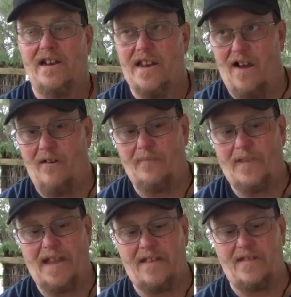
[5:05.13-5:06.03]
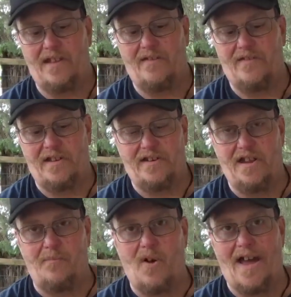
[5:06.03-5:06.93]
Now the
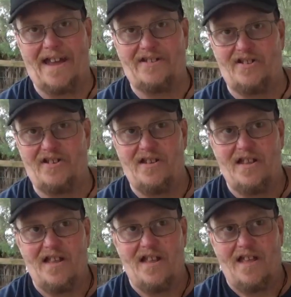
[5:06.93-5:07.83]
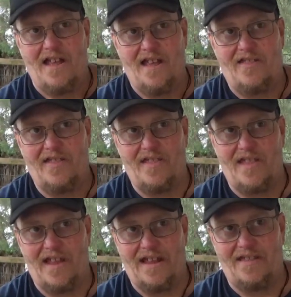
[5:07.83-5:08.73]
double action
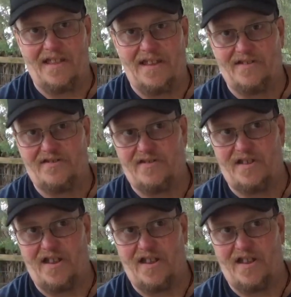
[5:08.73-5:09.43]
in this,